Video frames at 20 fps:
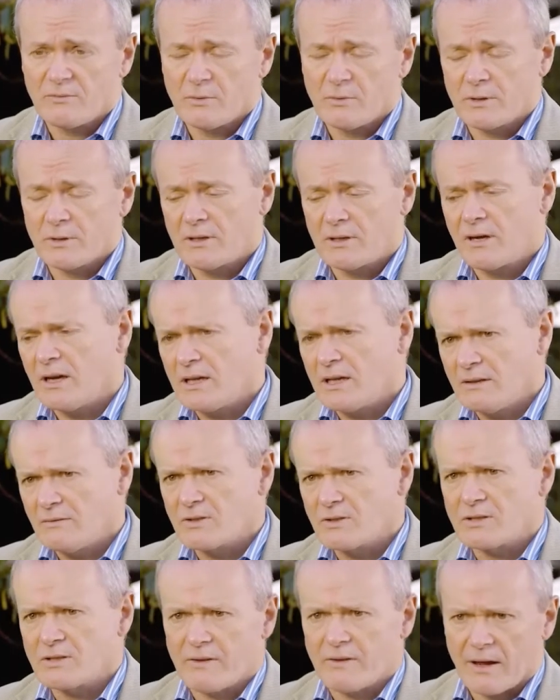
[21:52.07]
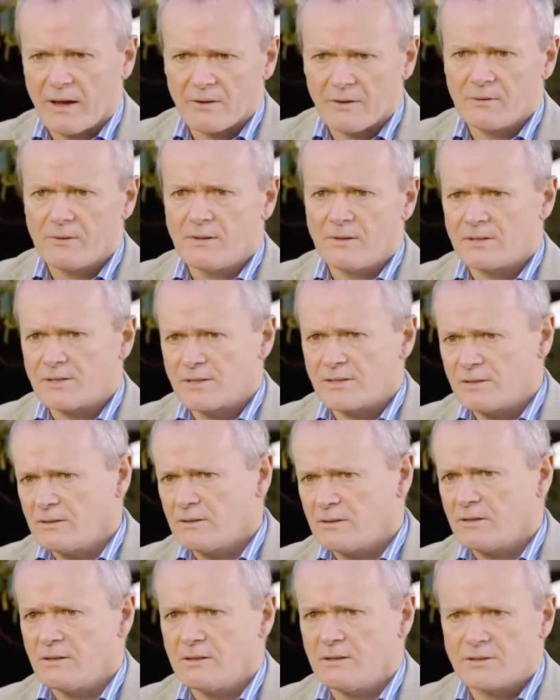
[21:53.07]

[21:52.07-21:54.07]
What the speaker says: if we've got high levels of anger and hostility